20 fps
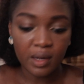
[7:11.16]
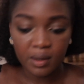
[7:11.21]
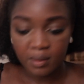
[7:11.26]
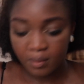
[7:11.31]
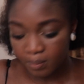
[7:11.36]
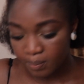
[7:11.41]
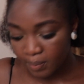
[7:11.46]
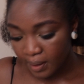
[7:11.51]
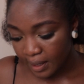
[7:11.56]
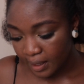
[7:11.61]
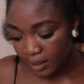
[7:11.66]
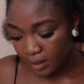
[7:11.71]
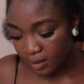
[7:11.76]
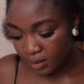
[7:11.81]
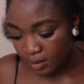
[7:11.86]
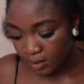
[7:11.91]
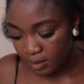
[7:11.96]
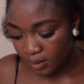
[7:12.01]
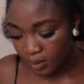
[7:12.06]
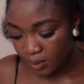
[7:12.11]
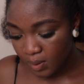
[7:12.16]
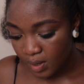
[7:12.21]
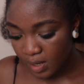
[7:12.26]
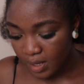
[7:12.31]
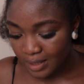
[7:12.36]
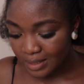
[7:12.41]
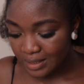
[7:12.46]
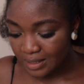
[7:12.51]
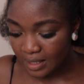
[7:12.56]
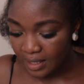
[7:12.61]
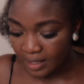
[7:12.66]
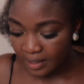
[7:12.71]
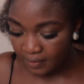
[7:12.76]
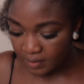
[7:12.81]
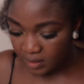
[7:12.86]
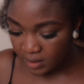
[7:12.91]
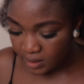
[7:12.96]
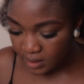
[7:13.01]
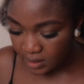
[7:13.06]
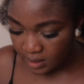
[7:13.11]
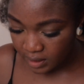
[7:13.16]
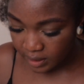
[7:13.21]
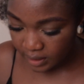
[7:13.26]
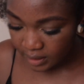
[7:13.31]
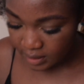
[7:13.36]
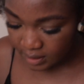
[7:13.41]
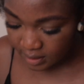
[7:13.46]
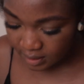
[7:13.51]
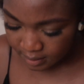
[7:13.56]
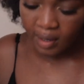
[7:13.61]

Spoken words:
and back was 11 cedis.